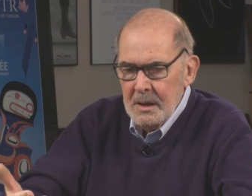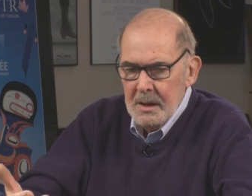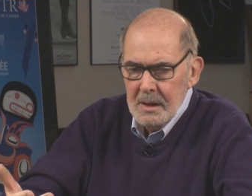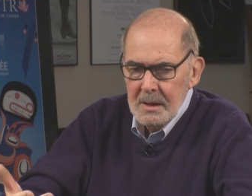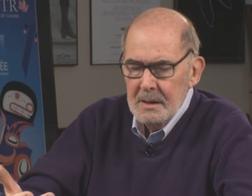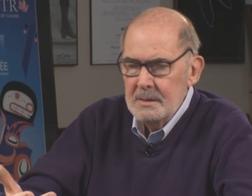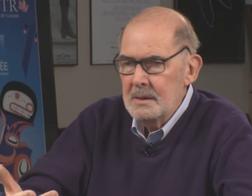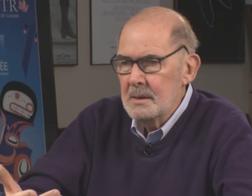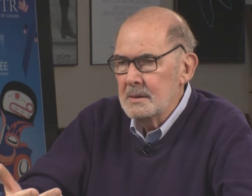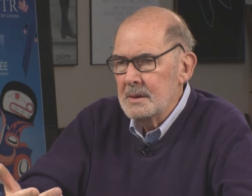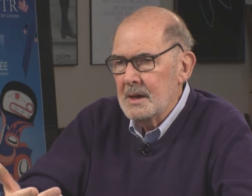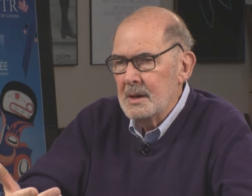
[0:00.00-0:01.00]
Uh,
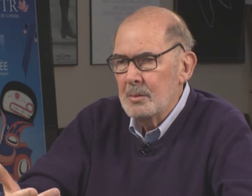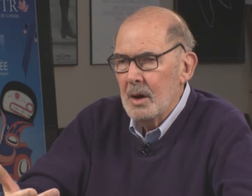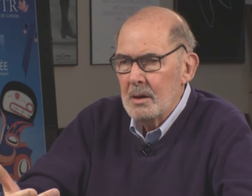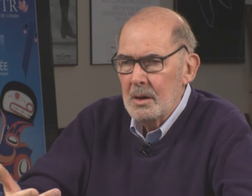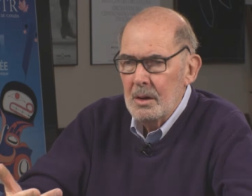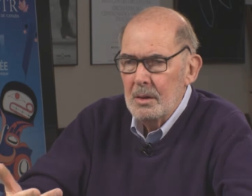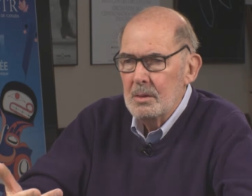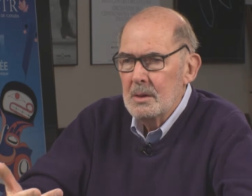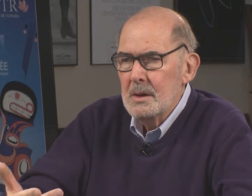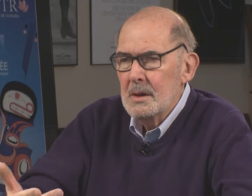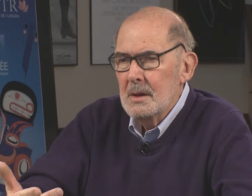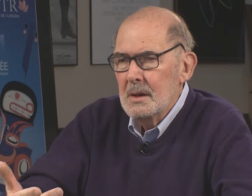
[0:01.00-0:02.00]
Denis Marleau
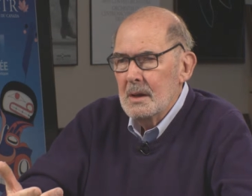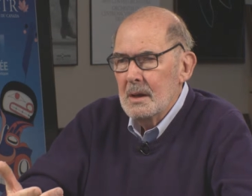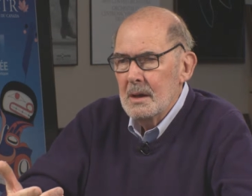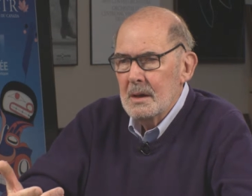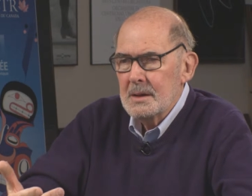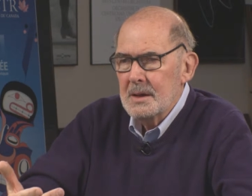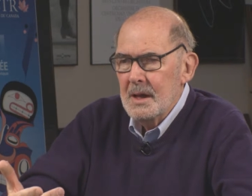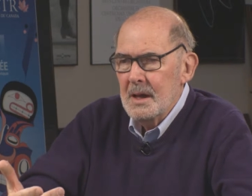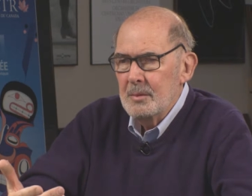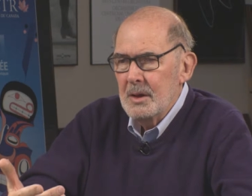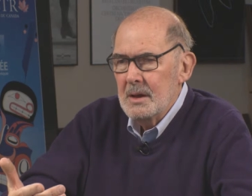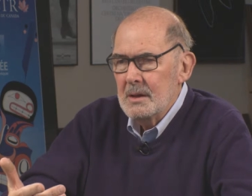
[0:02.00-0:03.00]
uh,
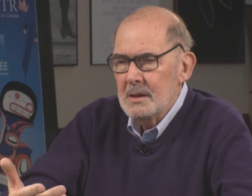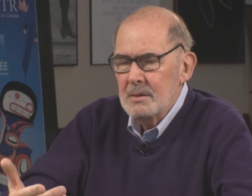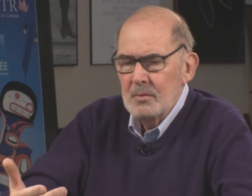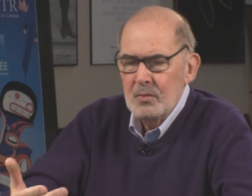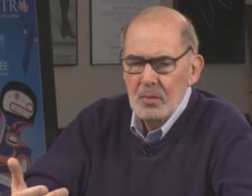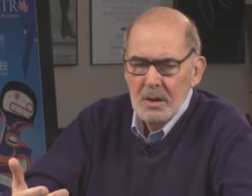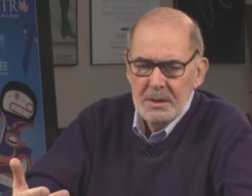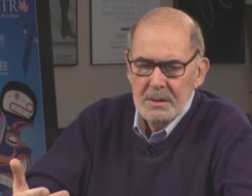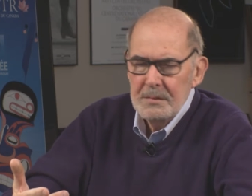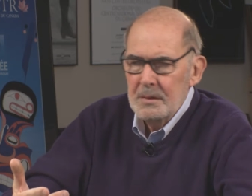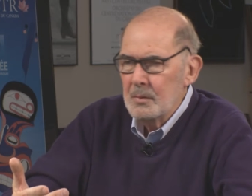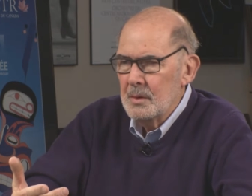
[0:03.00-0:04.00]
came in, a
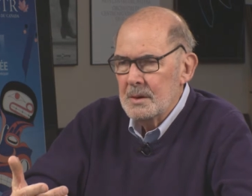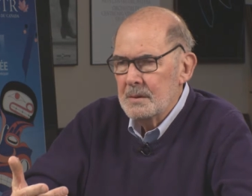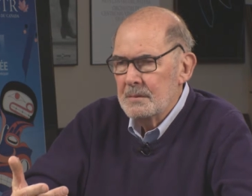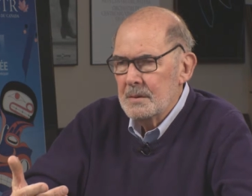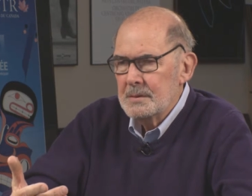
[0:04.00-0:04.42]
wonderful, wonderful